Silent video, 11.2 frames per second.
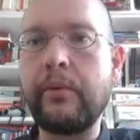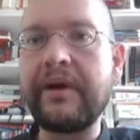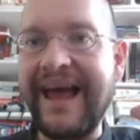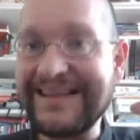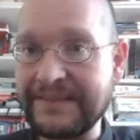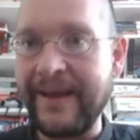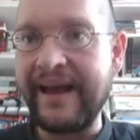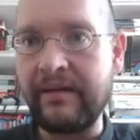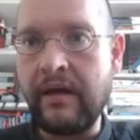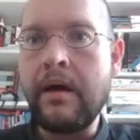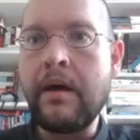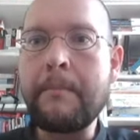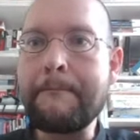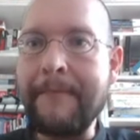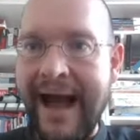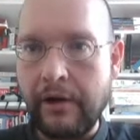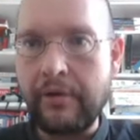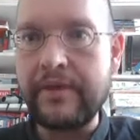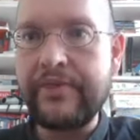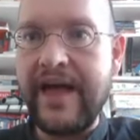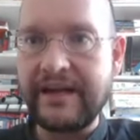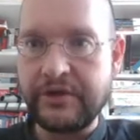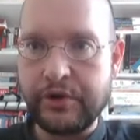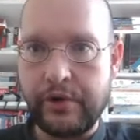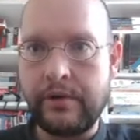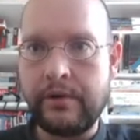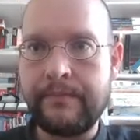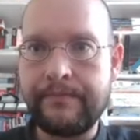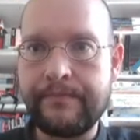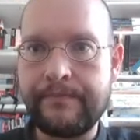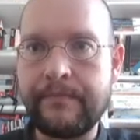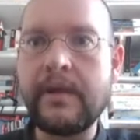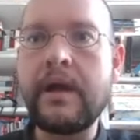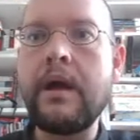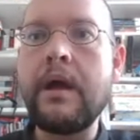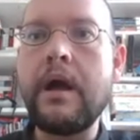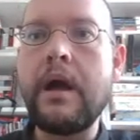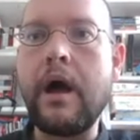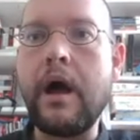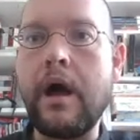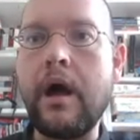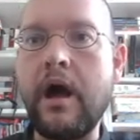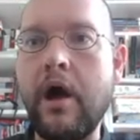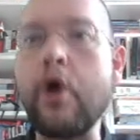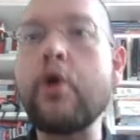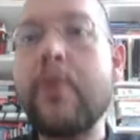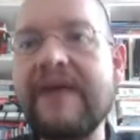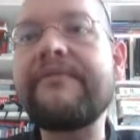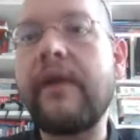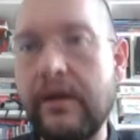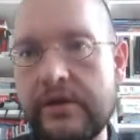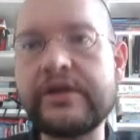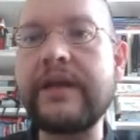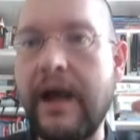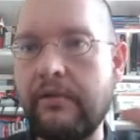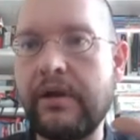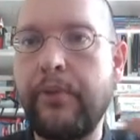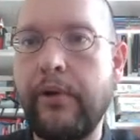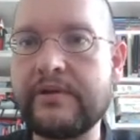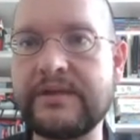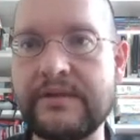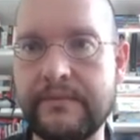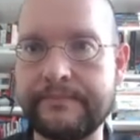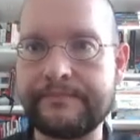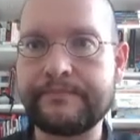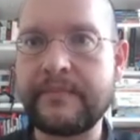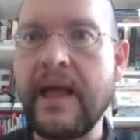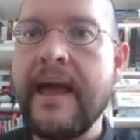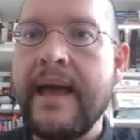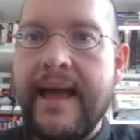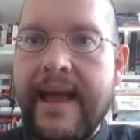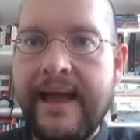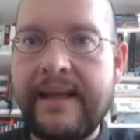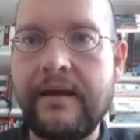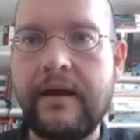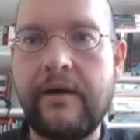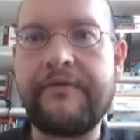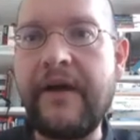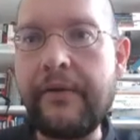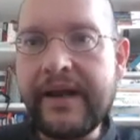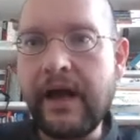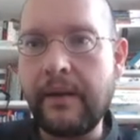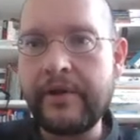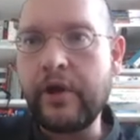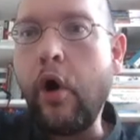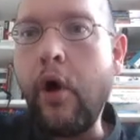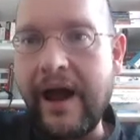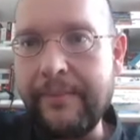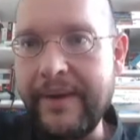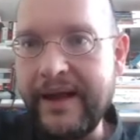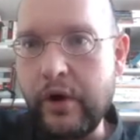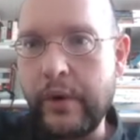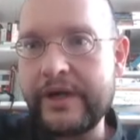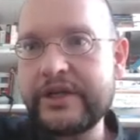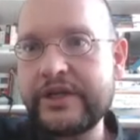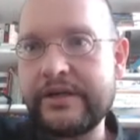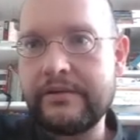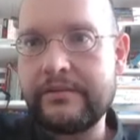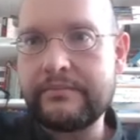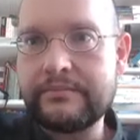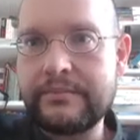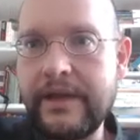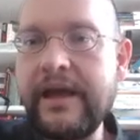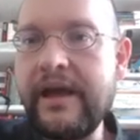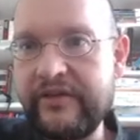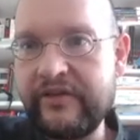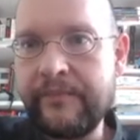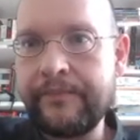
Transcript: has made Margaret Thatcher a revolutionary person. And a very common OIB question is,